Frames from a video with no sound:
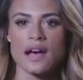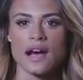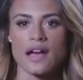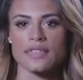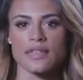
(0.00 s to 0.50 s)

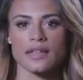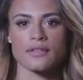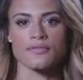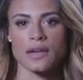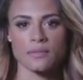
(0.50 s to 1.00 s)
I
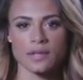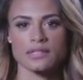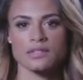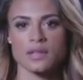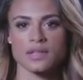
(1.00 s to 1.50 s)
think family
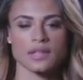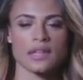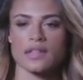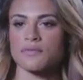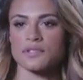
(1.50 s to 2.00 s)
is the one thing
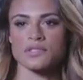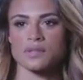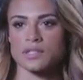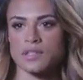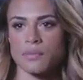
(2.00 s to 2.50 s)
that never
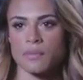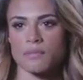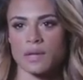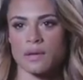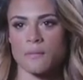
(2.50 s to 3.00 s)
switched up
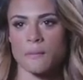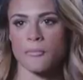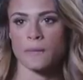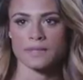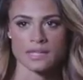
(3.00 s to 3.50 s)
on me
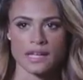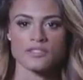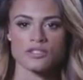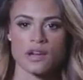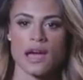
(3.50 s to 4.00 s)

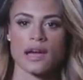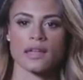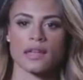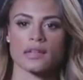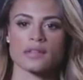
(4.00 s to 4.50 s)
besides
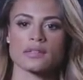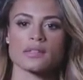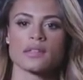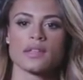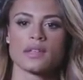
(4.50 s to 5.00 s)
track, and
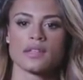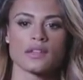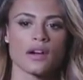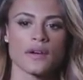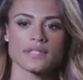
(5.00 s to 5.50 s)

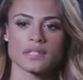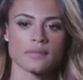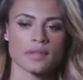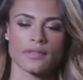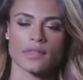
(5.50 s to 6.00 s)
they're always going to
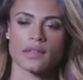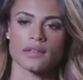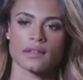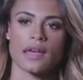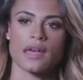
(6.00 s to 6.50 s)
be there at the end of
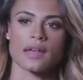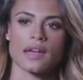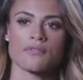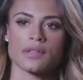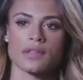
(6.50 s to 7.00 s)
the day, and
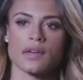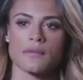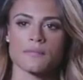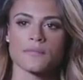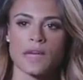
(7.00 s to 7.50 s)
I really
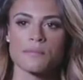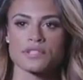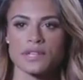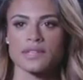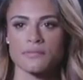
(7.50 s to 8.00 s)
I
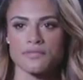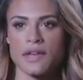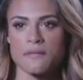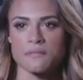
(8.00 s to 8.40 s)
appreciate them for that.